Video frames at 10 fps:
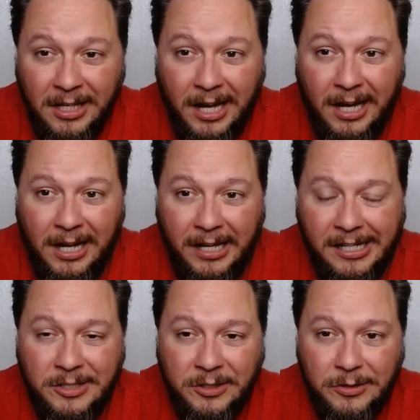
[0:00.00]
I
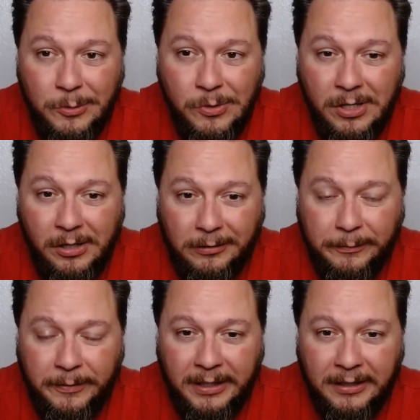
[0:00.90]
actually do
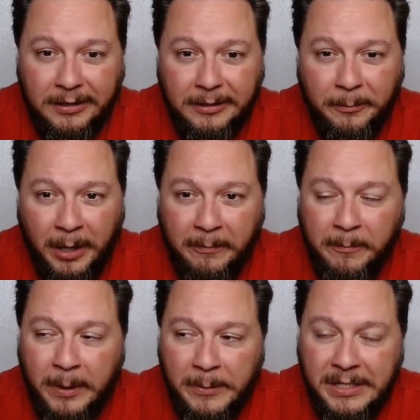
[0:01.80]
golf. When
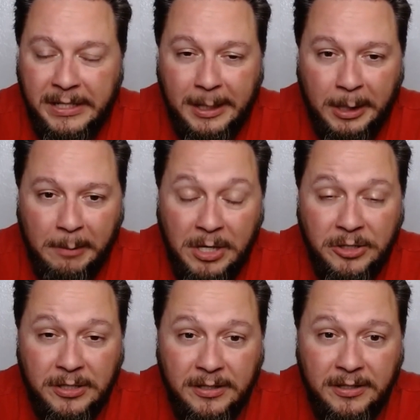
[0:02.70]
I was going to get
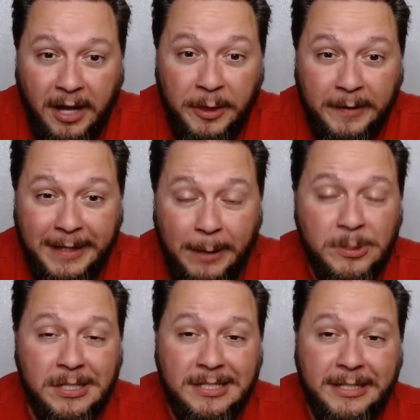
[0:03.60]
commissioned, I thought that was
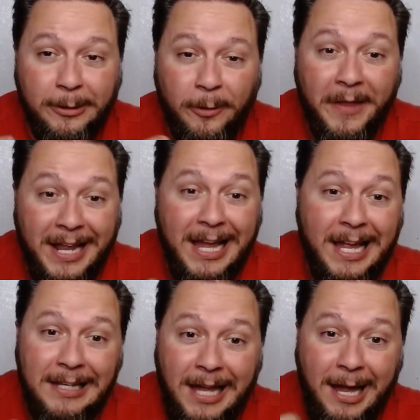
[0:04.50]
a skill that I
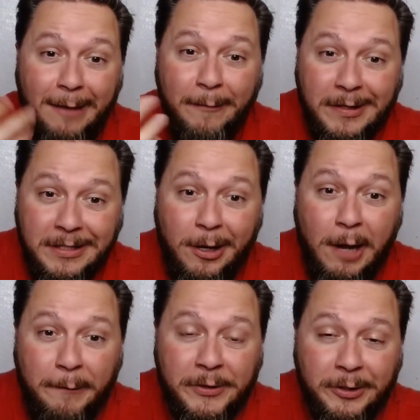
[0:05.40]
had to have as an officer.